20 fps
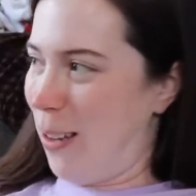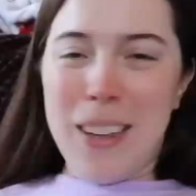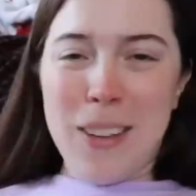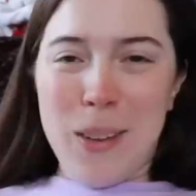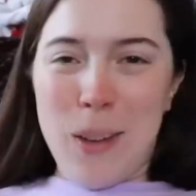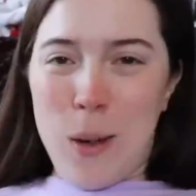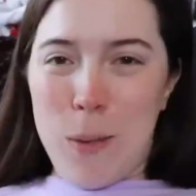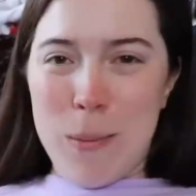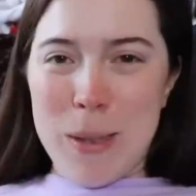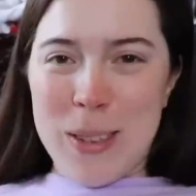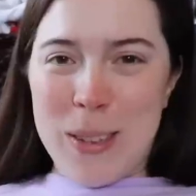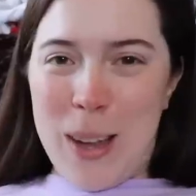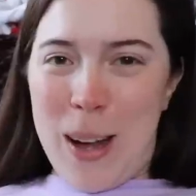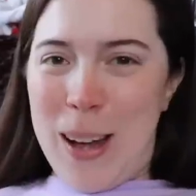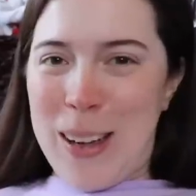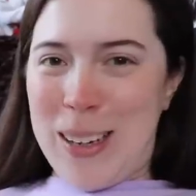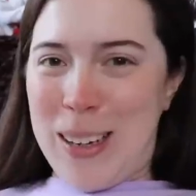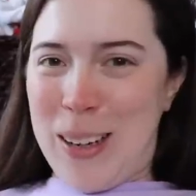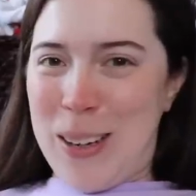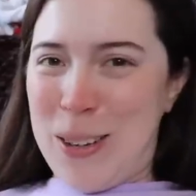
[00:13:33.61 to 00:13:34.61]
Like little
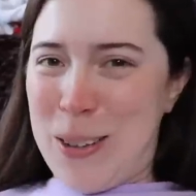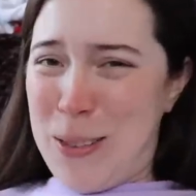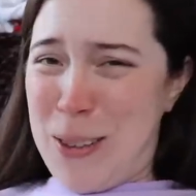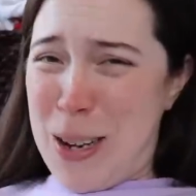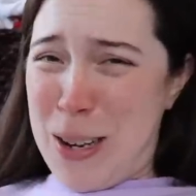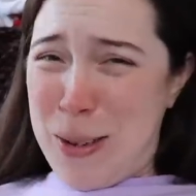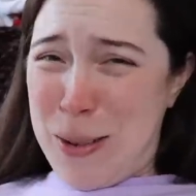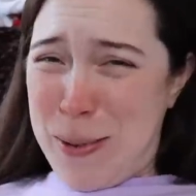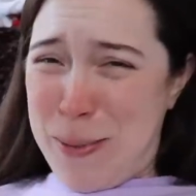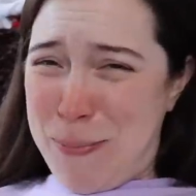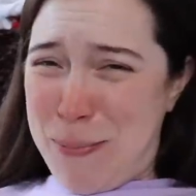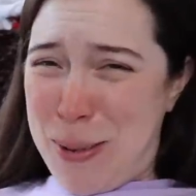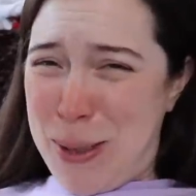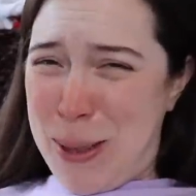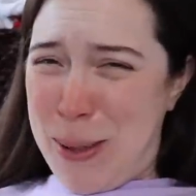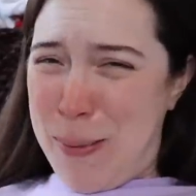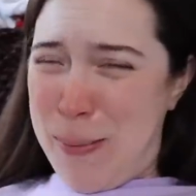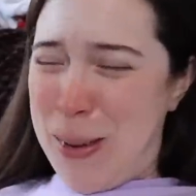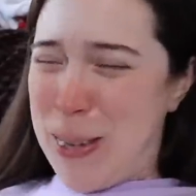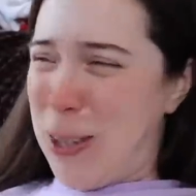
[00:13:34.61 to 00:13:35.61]
biscotti, and you get to put
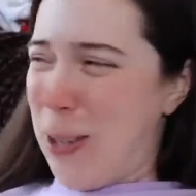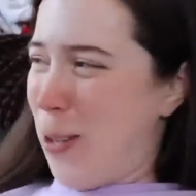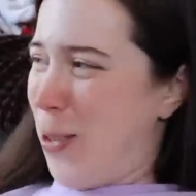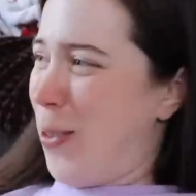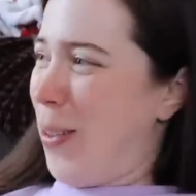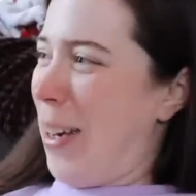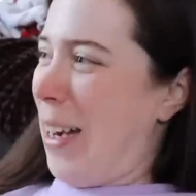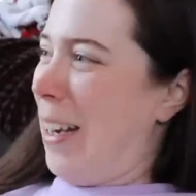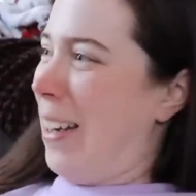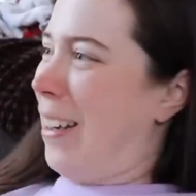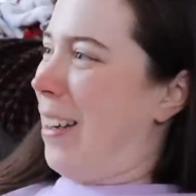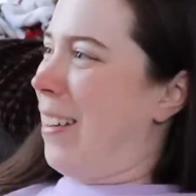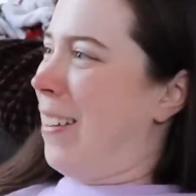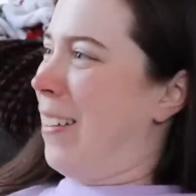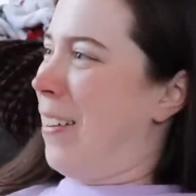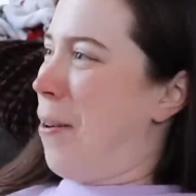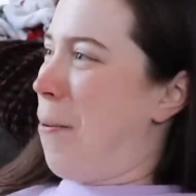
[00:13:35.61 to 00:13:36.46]
them in your drink.